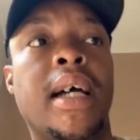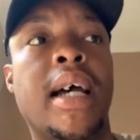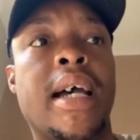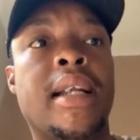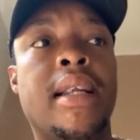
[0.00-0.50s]

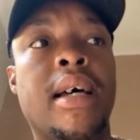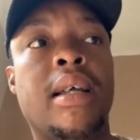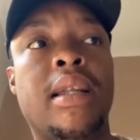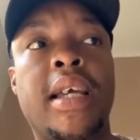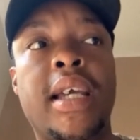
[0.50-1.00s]
And
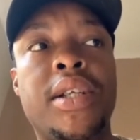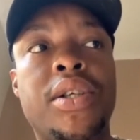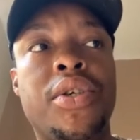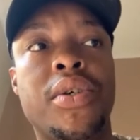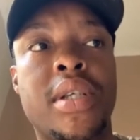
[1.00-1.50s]
they
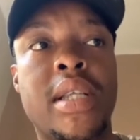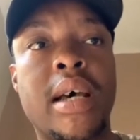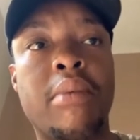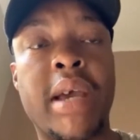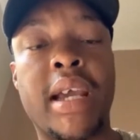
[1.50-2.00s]
introduced
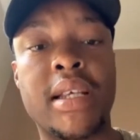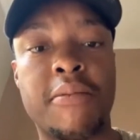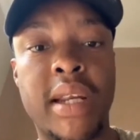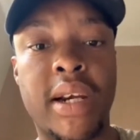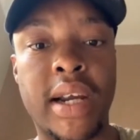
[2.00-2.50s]
Baker's
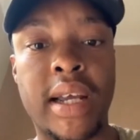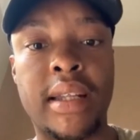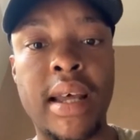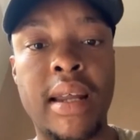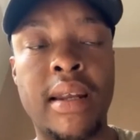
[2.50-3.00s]
mini cricket
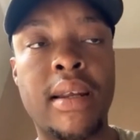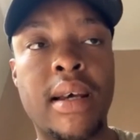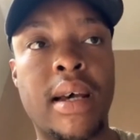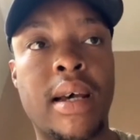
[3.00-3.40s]
then